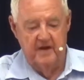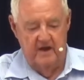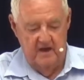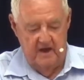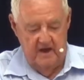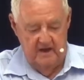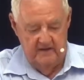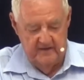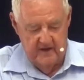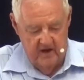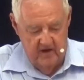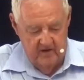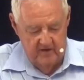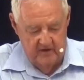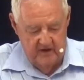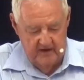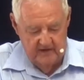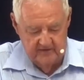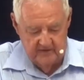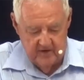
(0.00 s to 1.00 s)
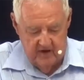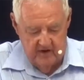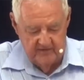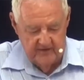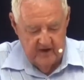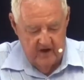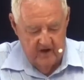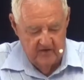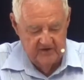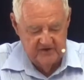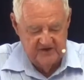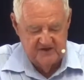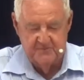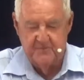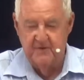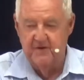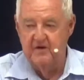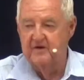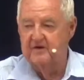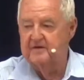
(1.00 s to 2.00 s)
uh, the whole, and God the Holy
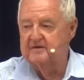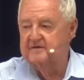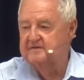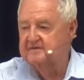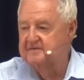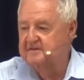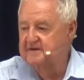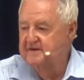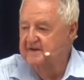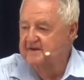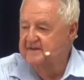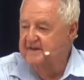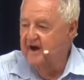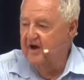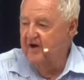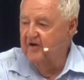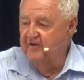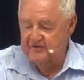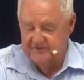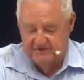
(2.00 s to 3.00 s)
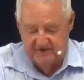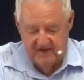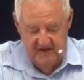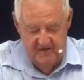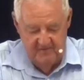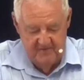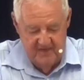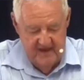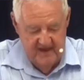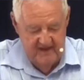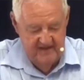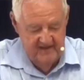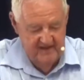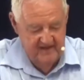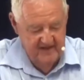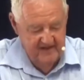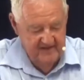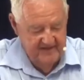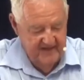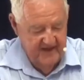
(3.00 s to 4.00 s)
Spirit and the whole team there,
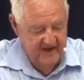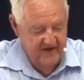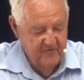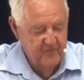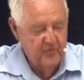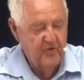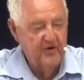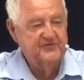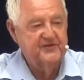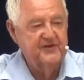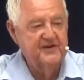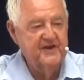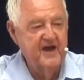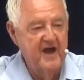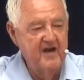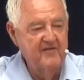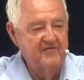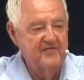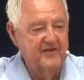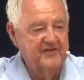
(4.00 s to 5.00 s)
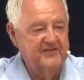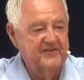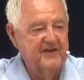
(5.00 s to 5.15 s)
they're watching over us.